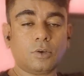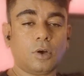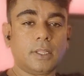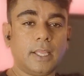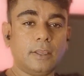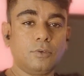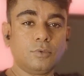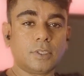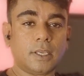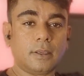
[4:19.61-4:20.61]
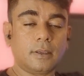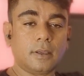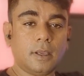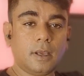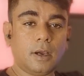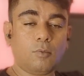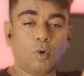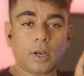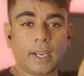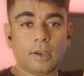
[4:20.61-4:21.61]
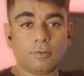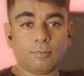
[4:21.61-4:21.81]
or they're using what kind of